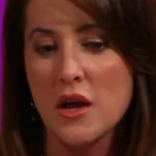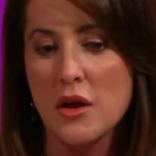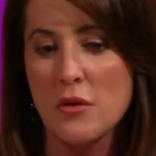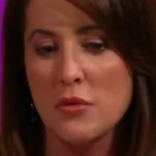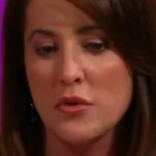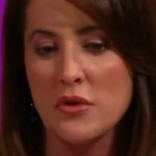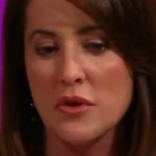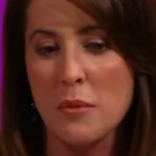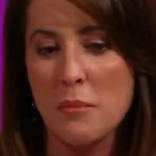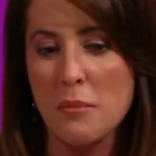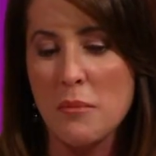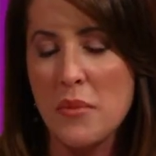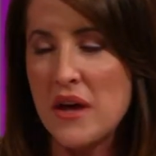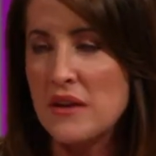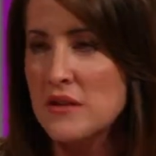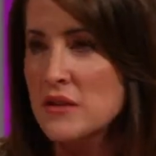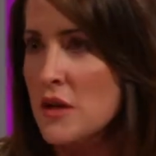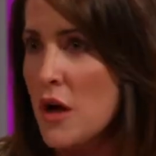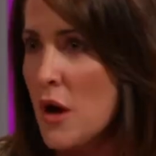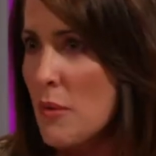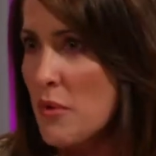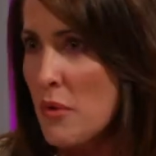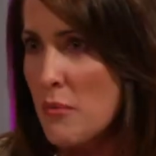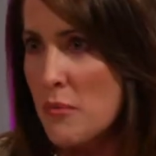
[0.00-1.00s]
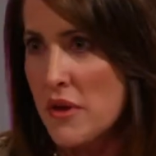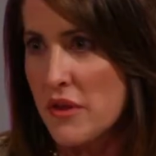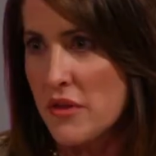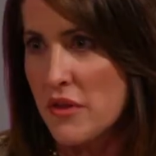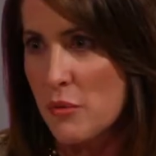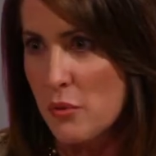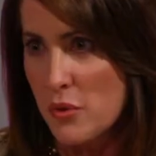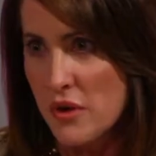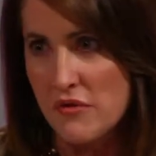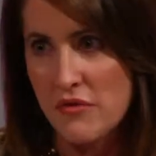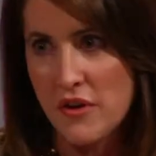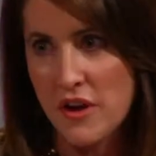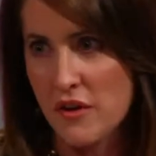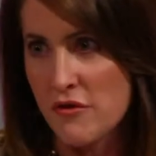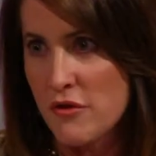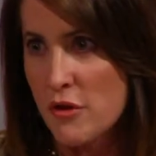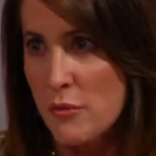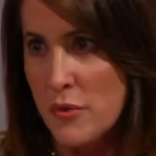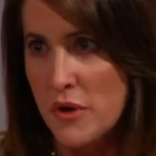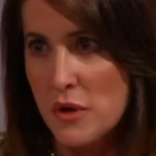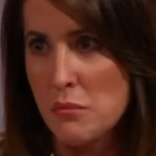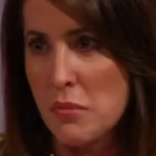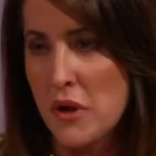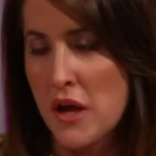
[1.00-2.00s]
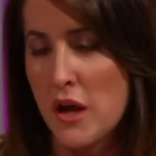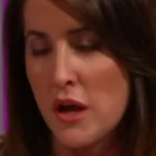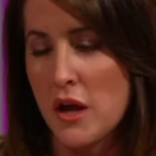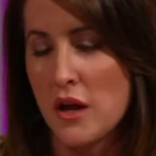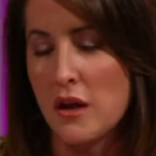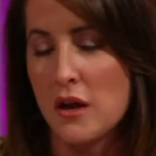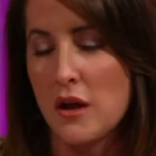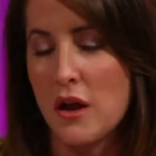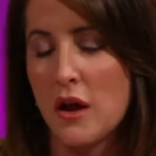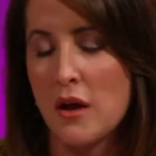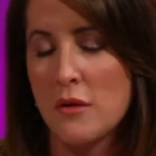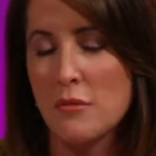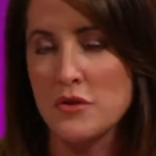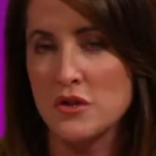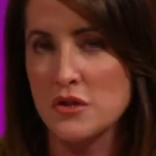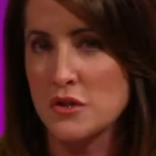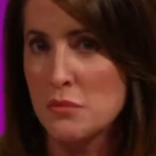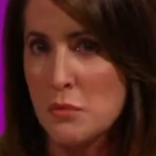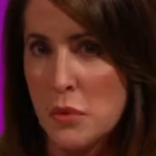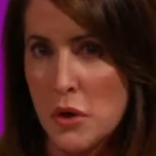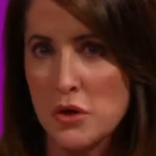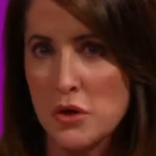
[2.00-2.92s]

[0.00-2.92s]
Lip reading: the best compliment that we've ever been paid, just